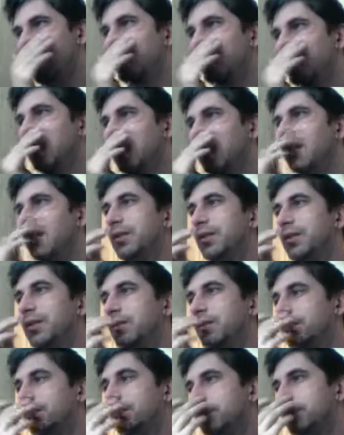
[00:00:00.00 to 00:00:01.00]

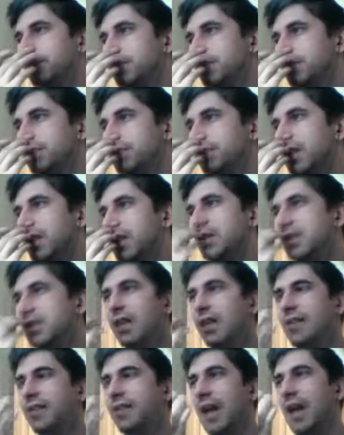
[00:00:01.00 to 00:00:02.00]
It's not
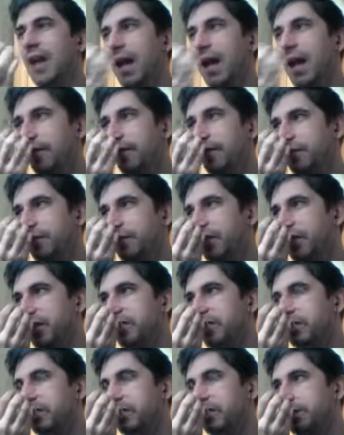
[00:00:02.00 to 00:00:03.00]
even a half float.
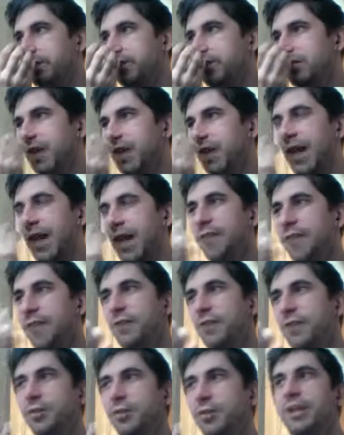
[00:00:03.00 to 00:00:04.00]
A half float
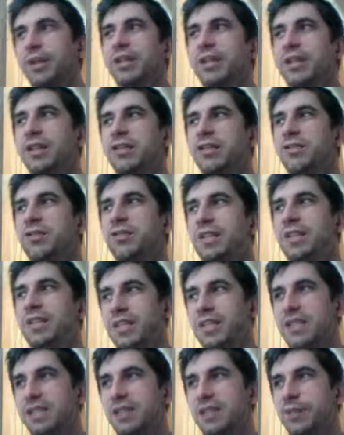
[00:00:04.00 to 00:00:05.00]
would at least use
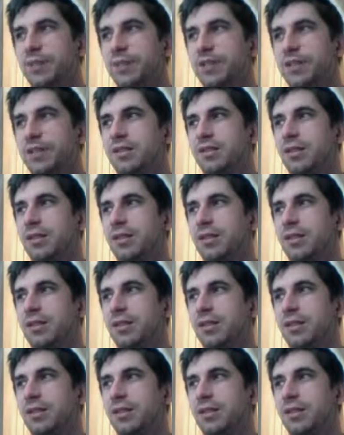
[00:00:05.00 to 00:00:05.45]
16 bits.